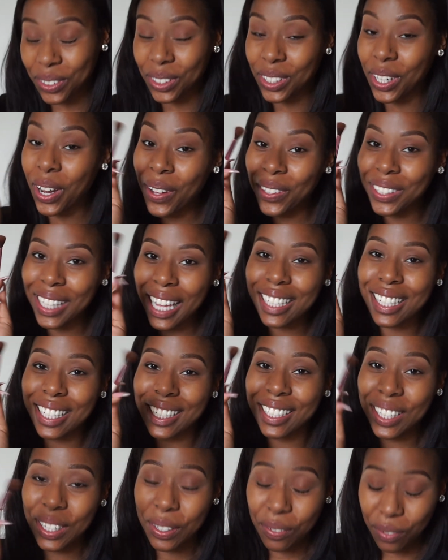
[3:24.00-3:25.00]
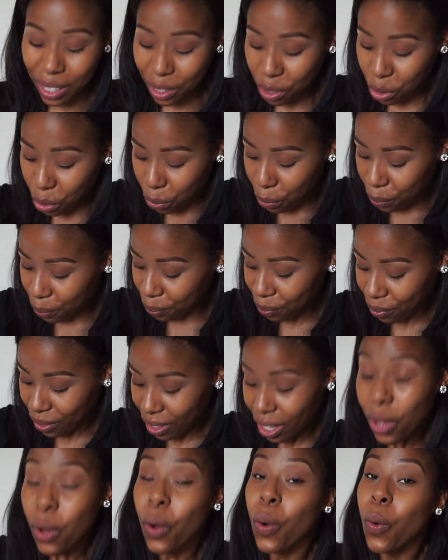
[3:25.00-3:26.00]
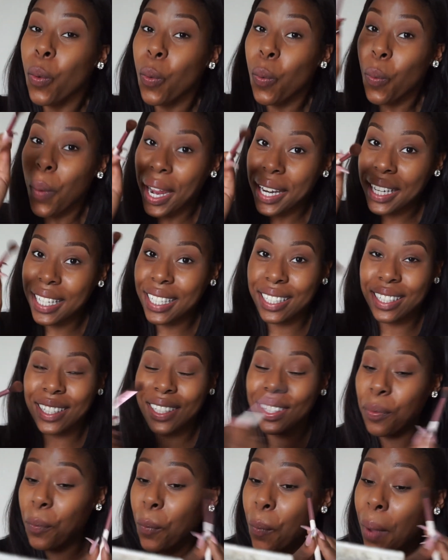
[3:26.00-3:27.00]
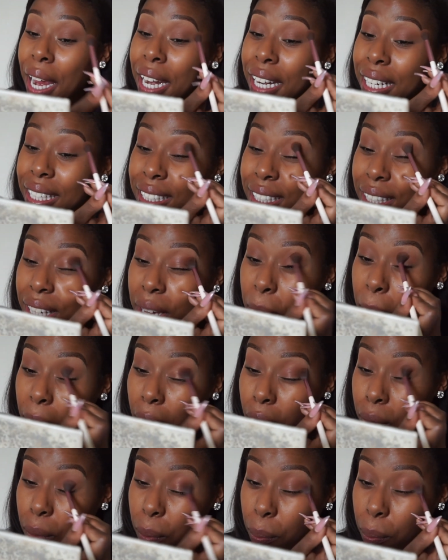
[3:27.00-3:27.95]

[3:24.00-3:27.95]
y'all, that's a tea video waiting to come out.